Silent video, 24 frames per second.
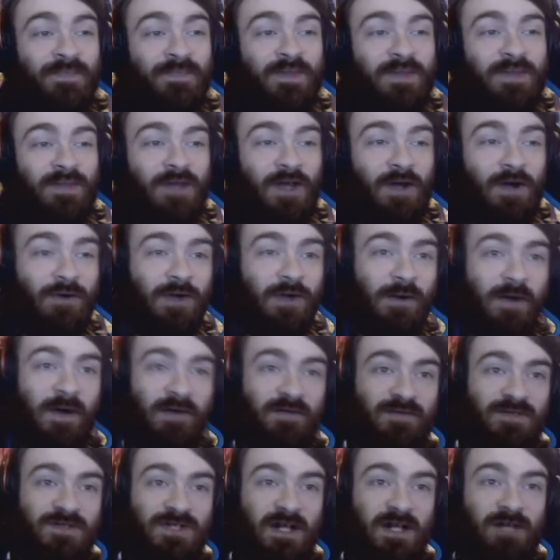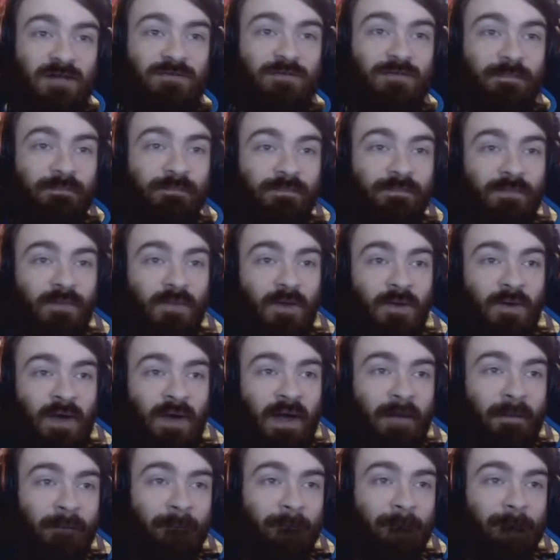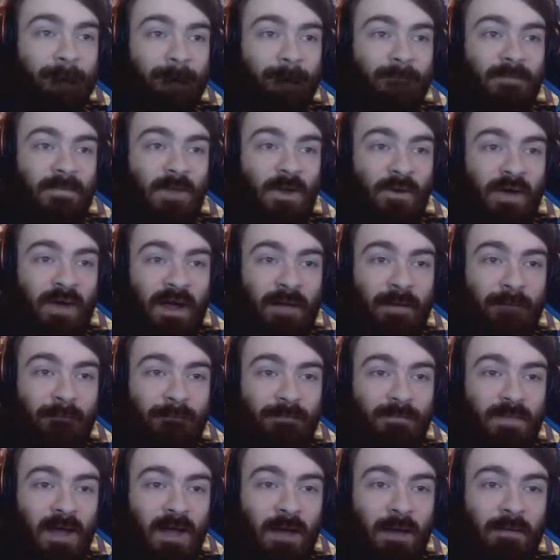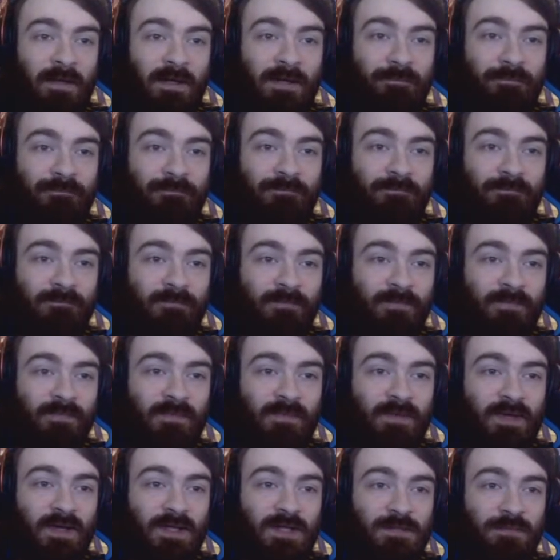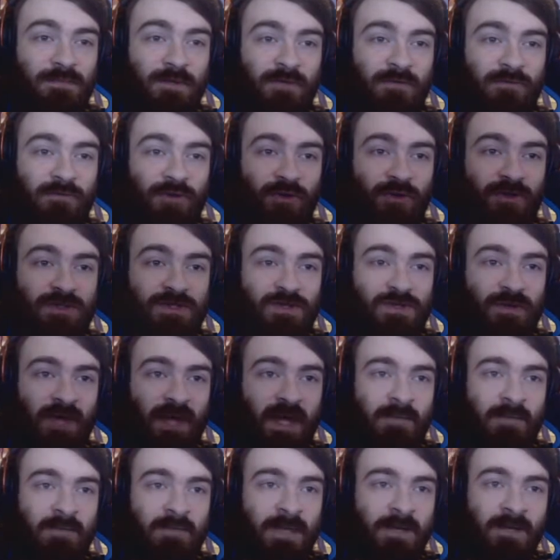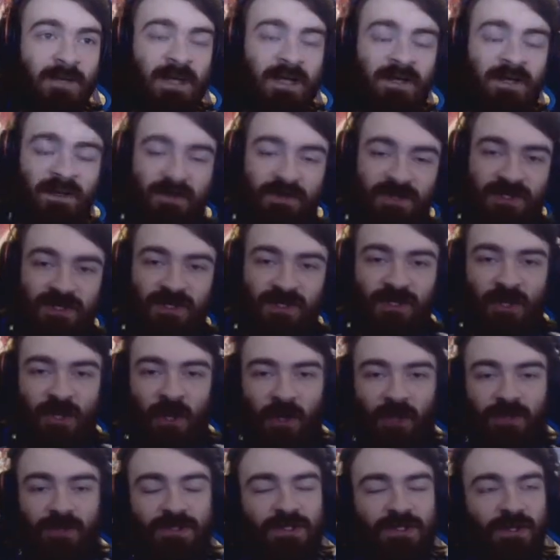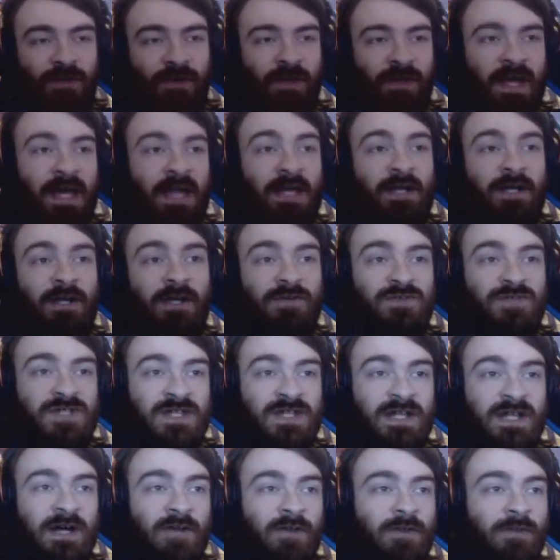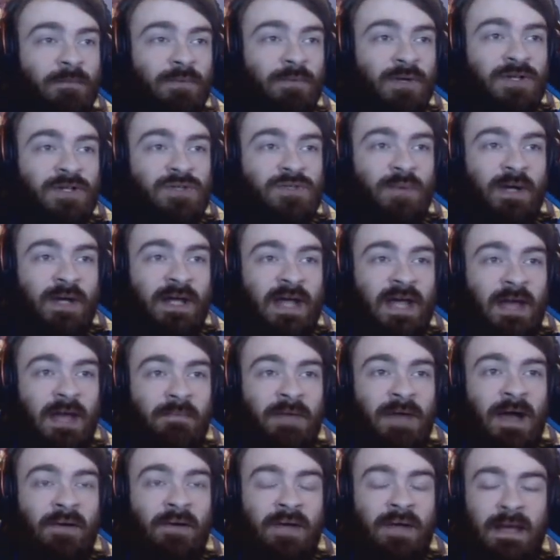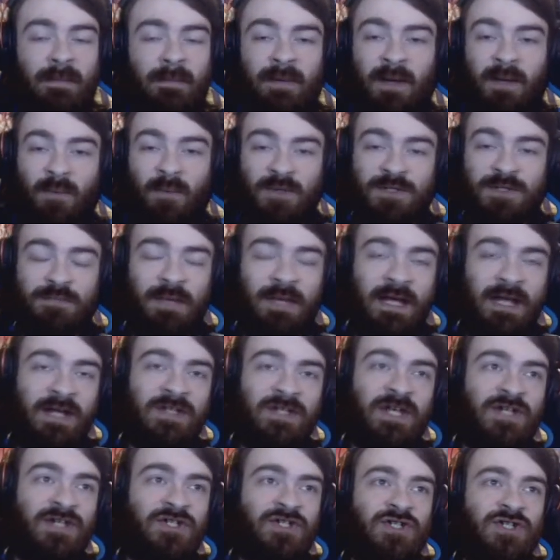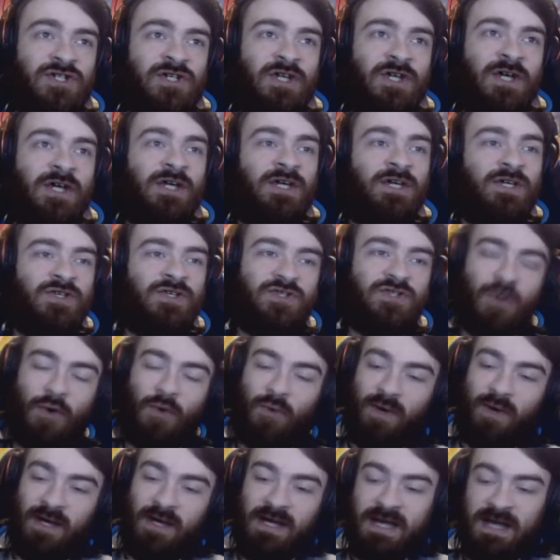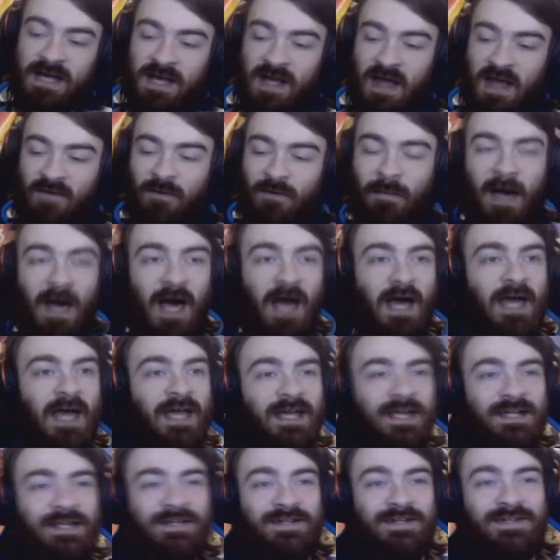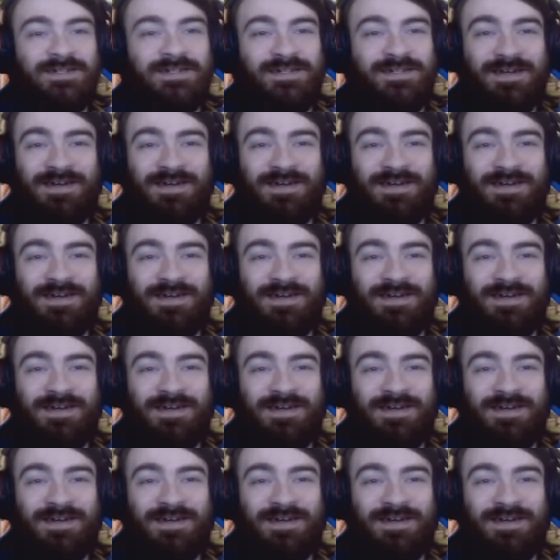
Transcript: No, go F yourself. Okay. Okay. I mean, that's pretty rude. Is there an item down here? There is not. Okay, I could have seen that on the bridge when I came down here, but I wasn't paying attention. So, never mind.